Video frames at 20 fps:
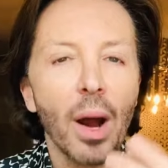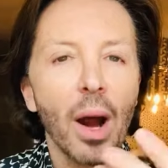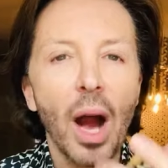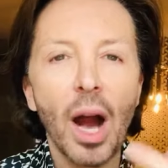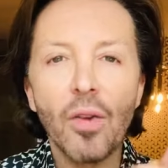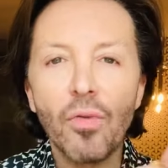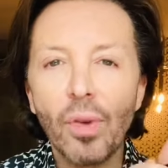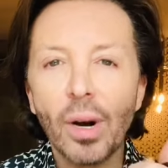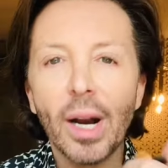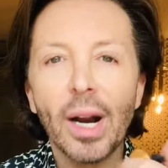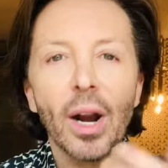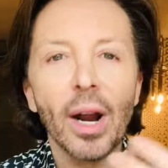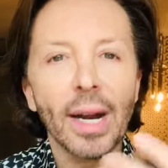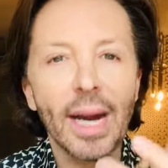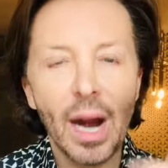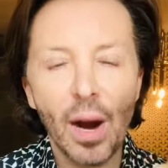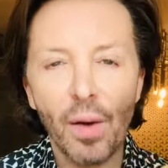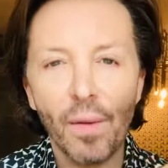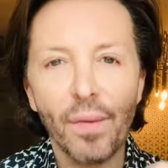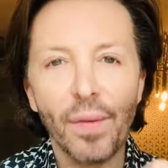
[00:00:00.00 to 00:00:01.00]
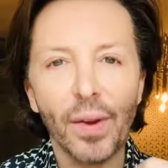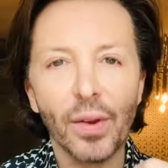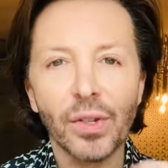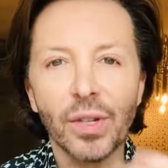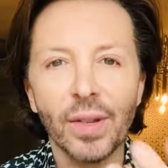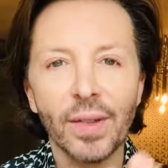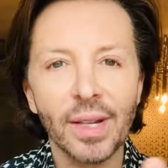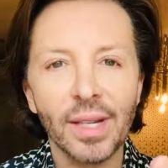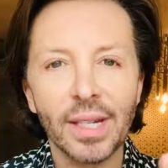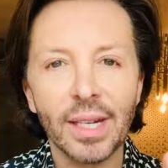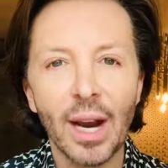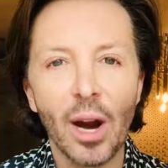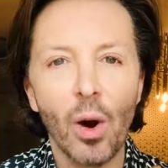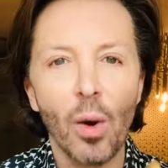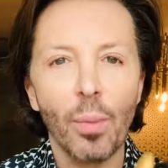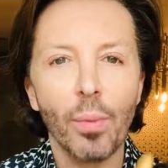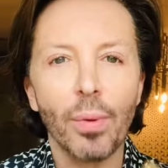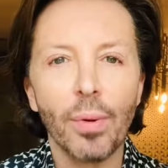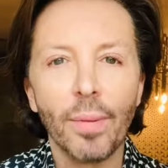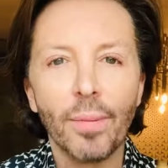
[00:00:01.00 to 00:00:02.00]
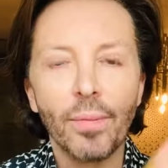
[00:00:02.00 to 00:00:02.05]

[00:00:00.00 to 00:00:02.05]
I really like how it feels in the scalp.